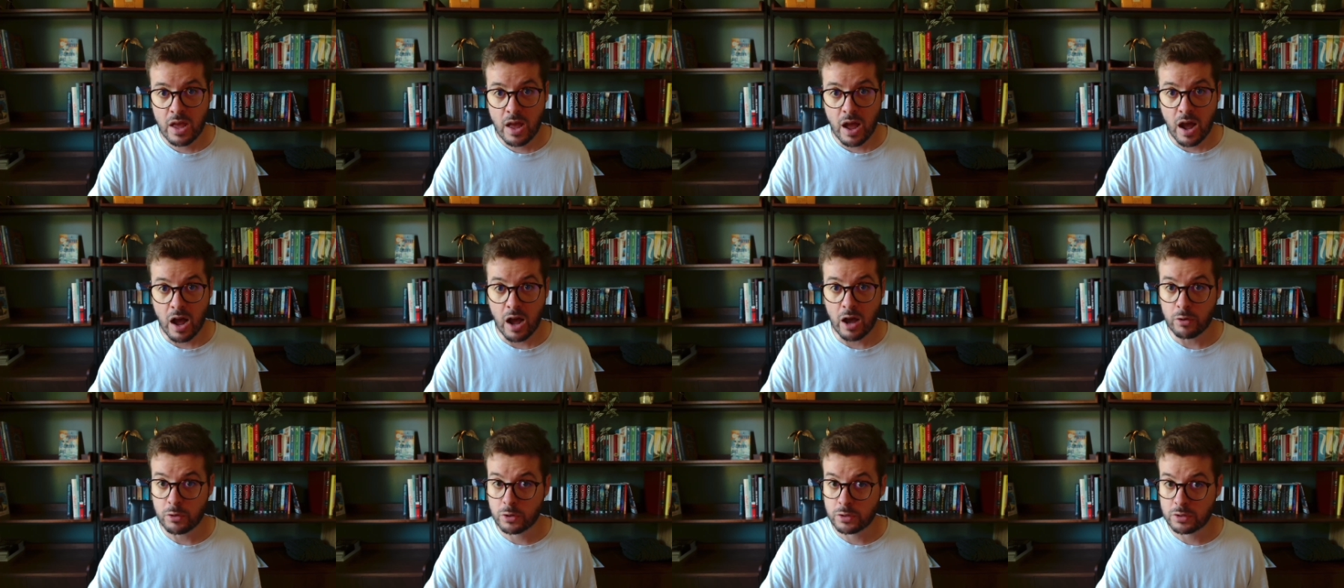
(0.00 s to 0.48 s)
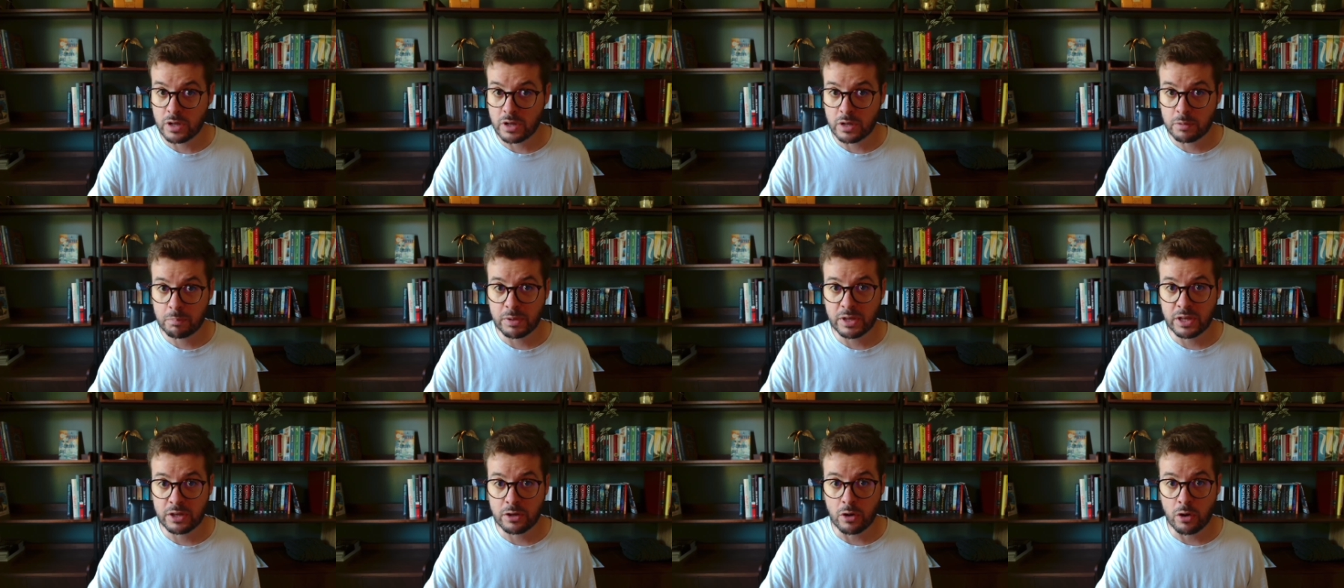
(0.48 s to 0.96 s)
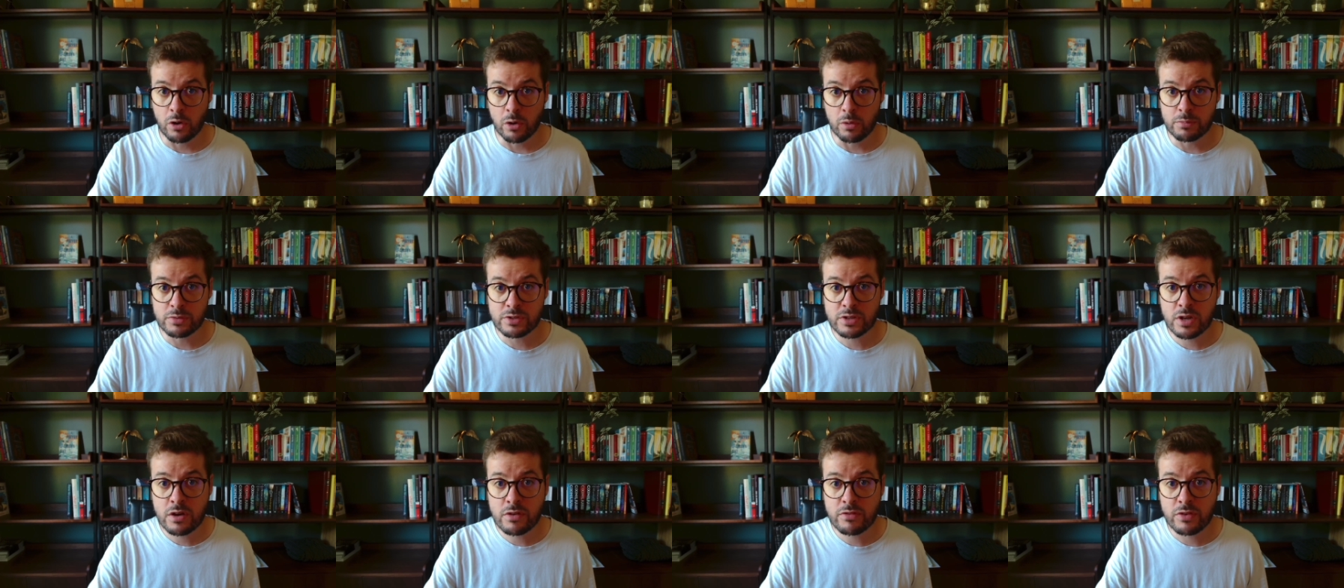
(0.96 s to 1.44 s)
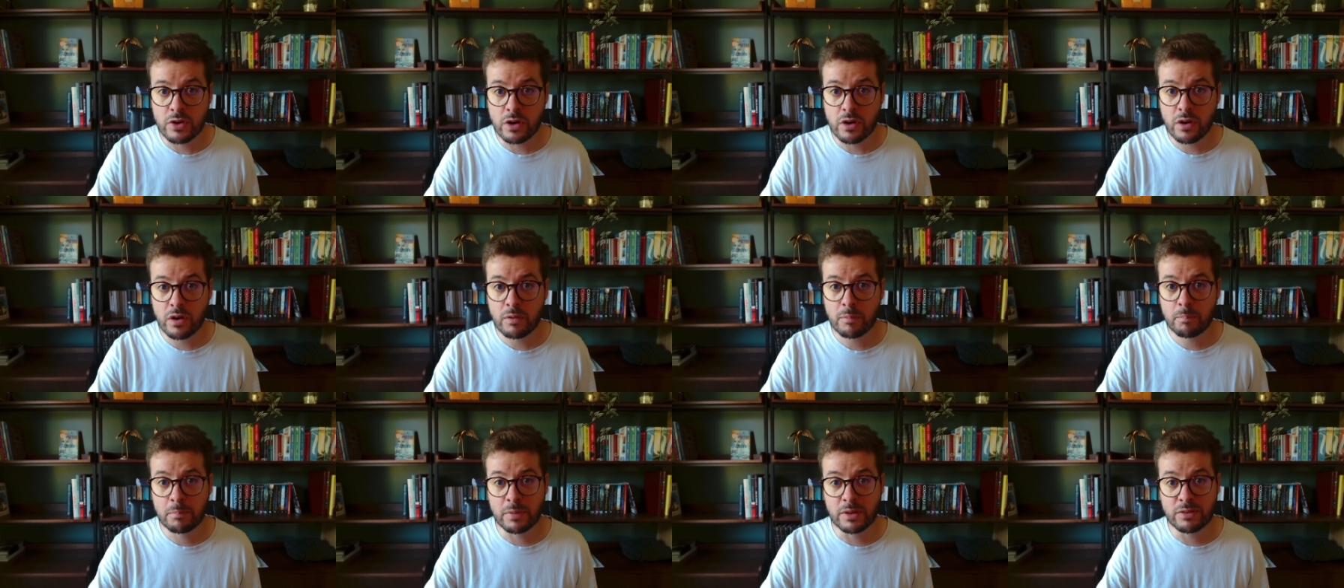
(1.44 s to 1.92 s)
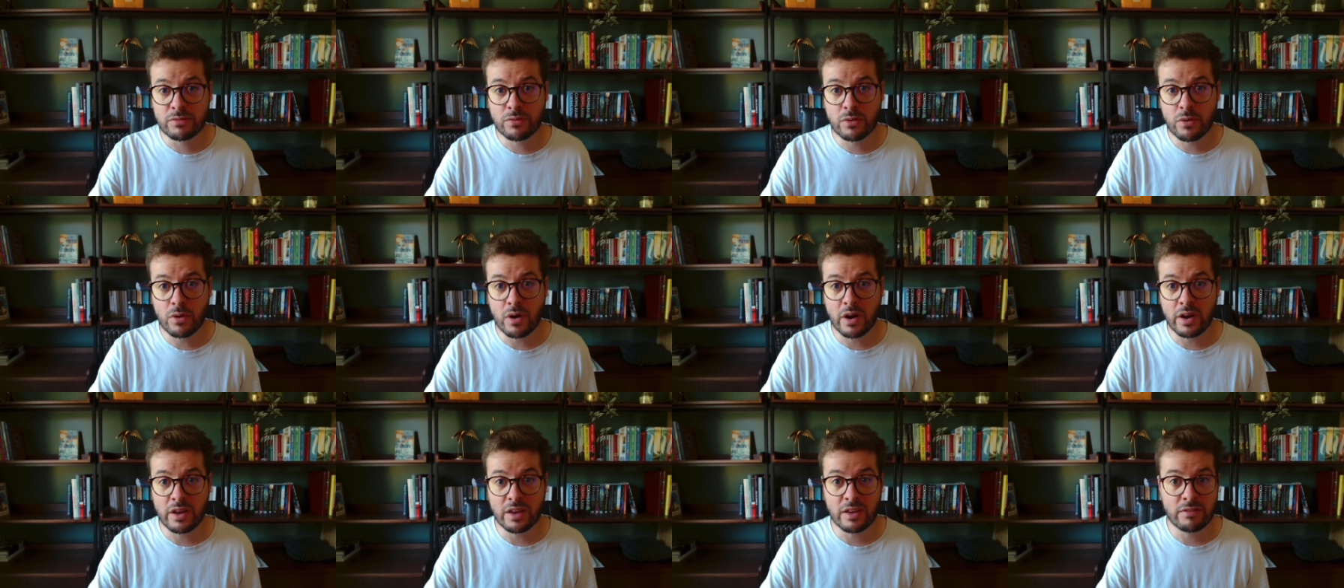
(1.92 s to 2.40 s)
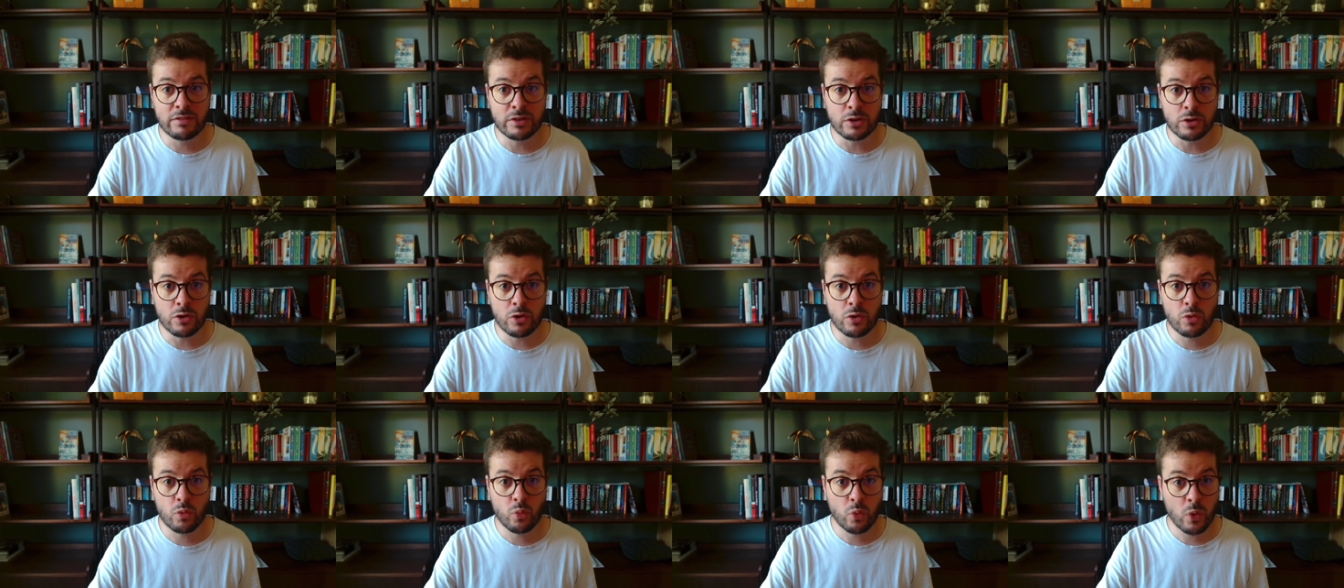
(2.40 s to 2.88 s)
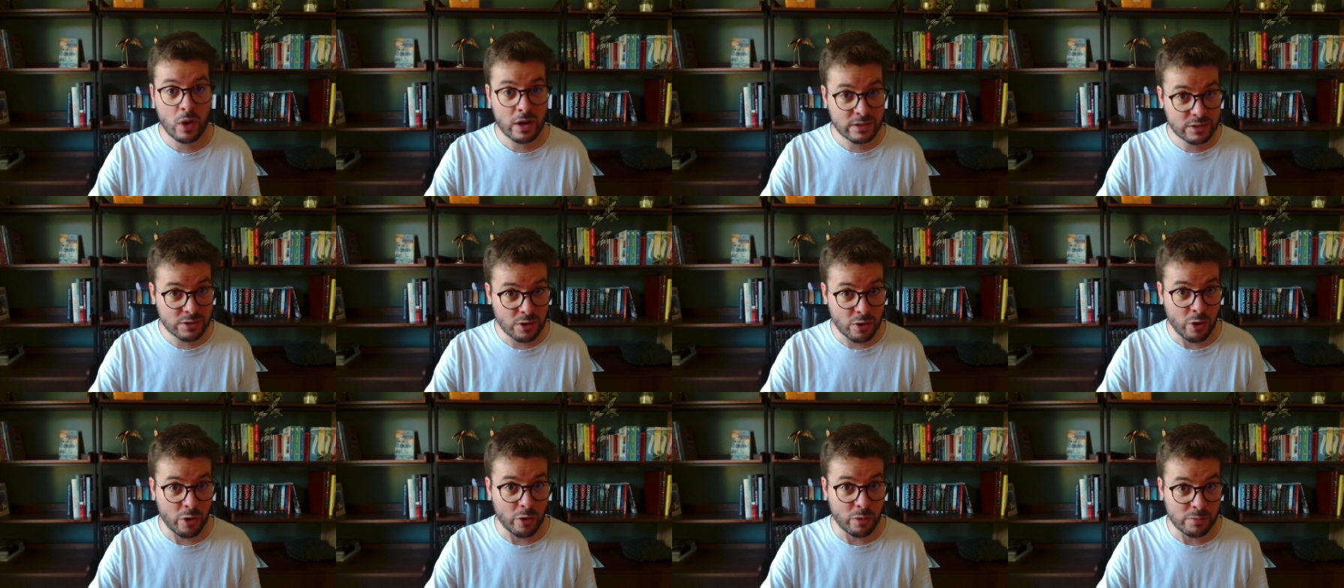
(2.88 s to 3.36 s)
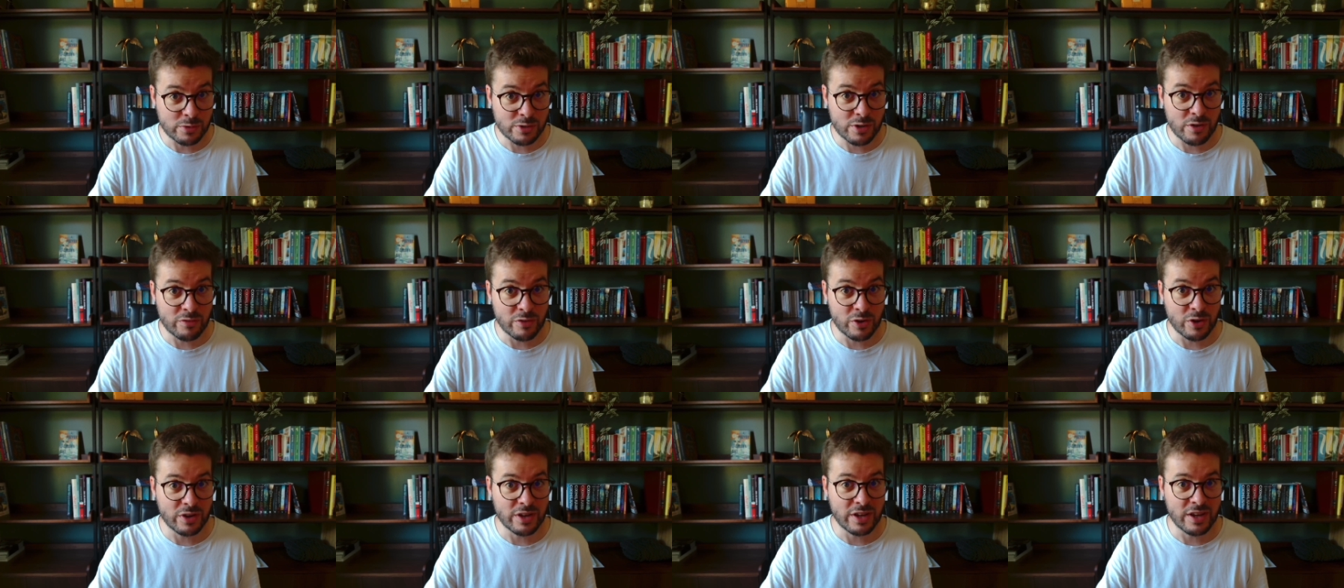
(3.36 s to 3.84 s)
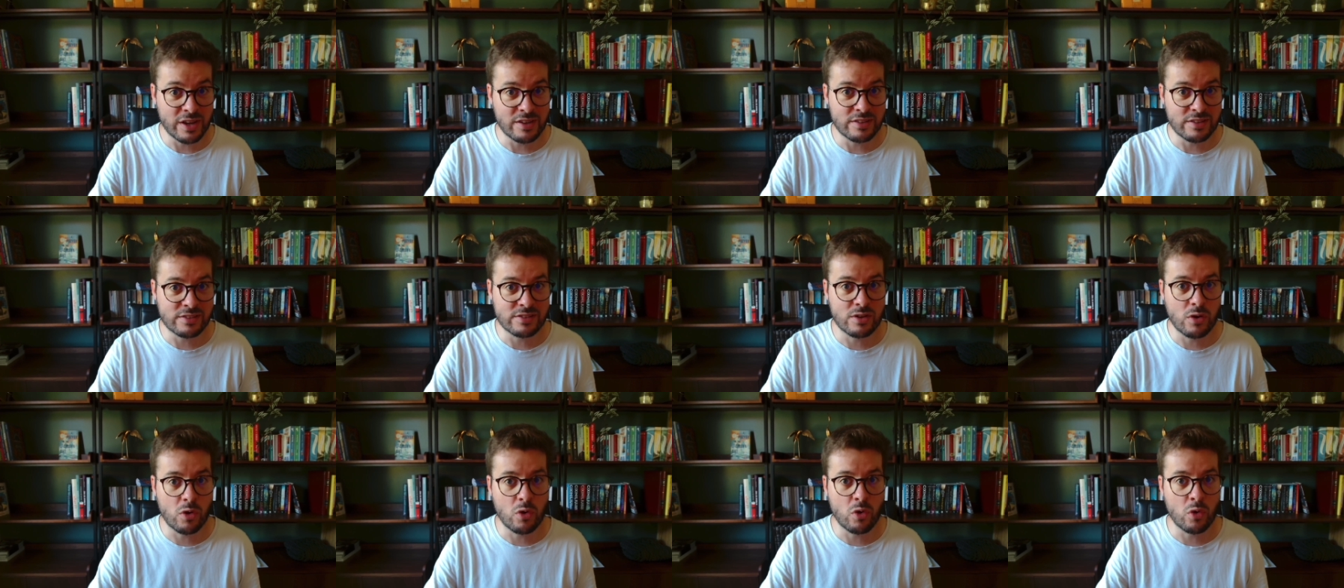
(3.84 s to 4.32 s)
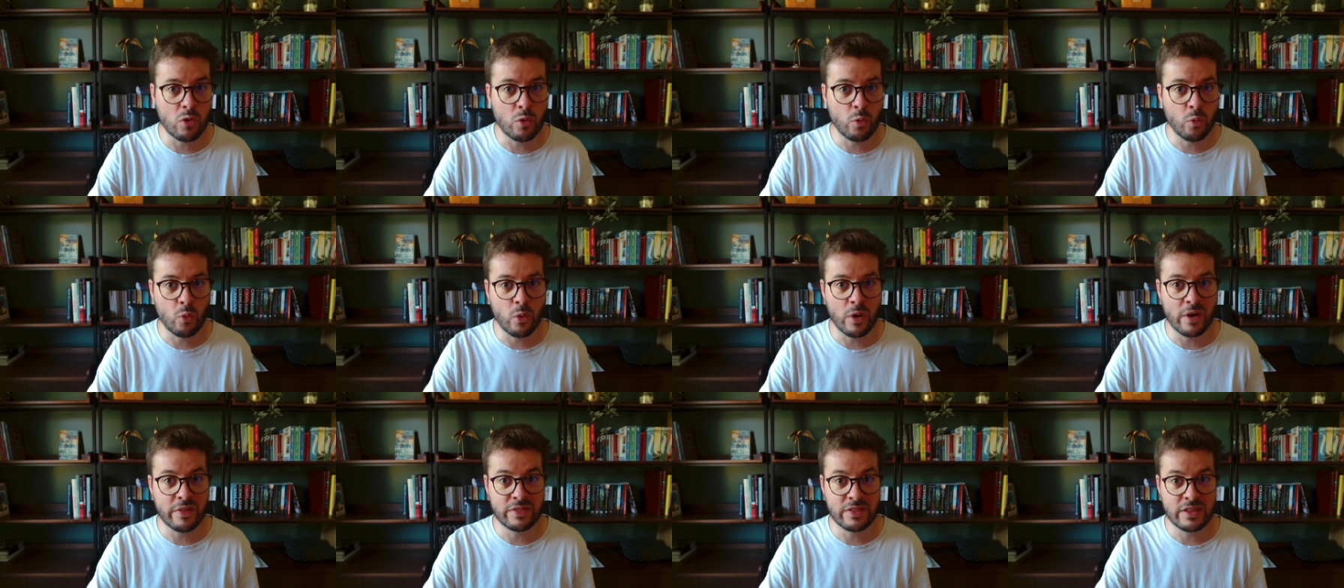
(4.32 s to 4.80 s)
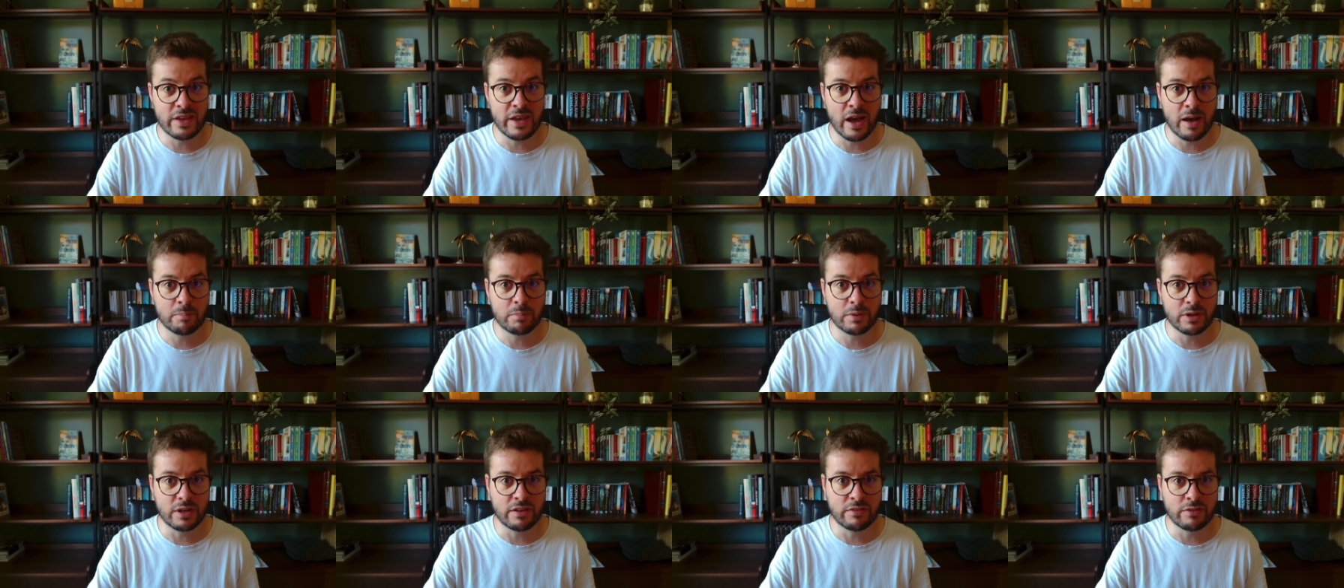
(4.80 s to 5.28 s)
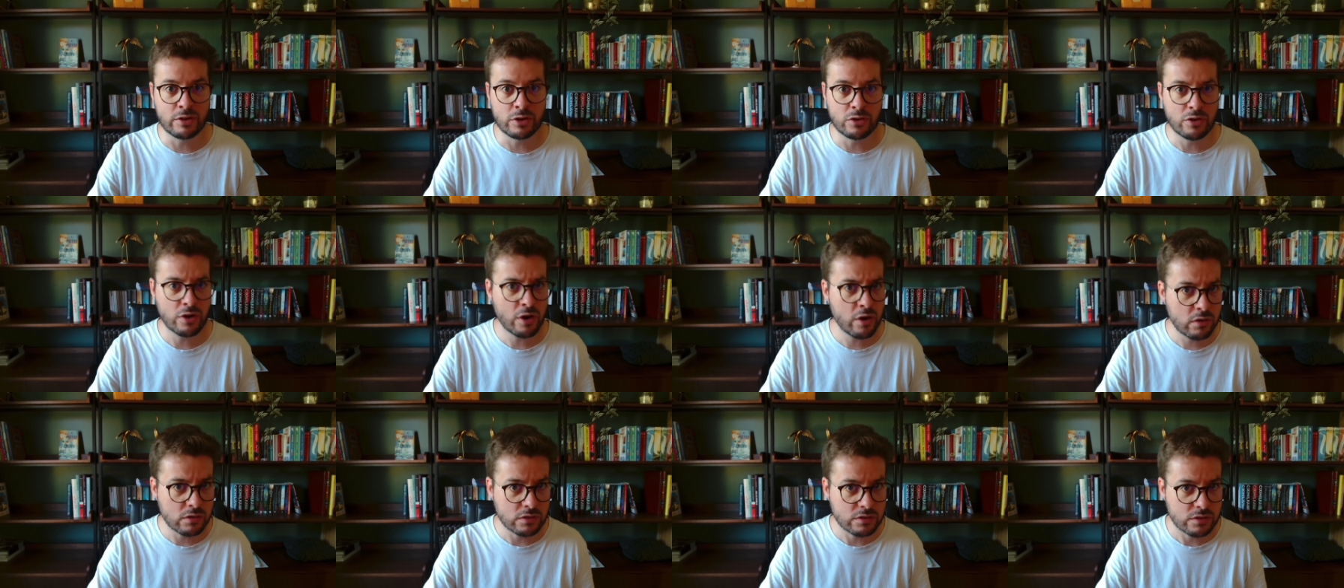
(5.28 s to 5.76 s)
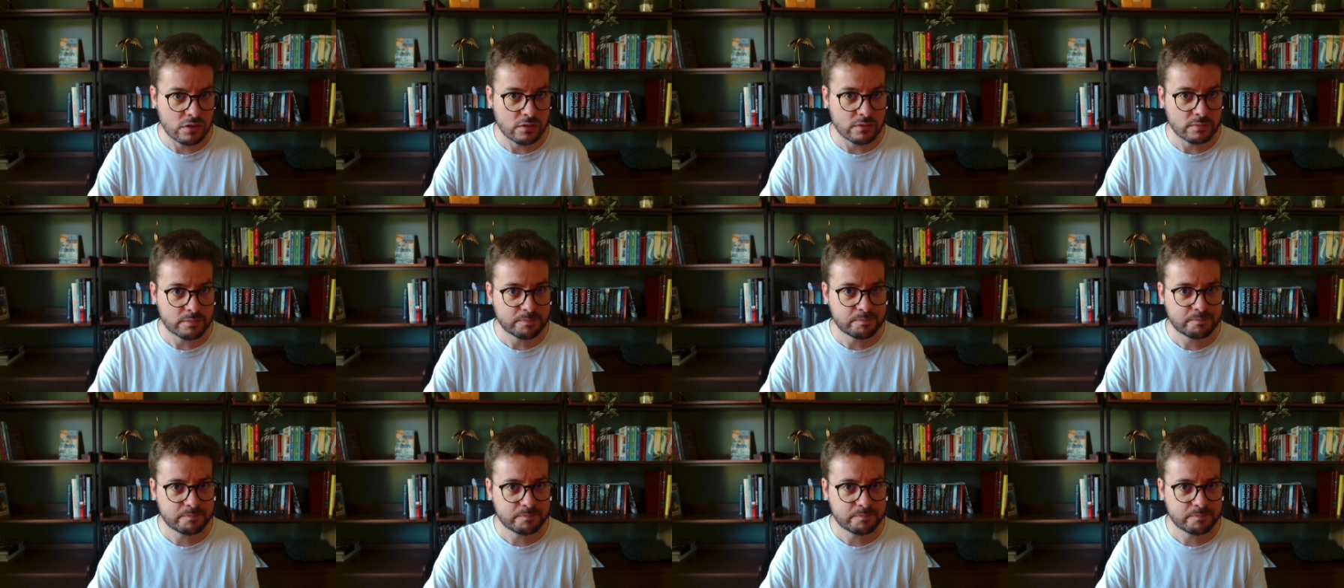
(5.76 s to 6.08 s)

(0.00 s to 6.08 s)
How could I pick a home server before I even know what a home server is or what the app even does?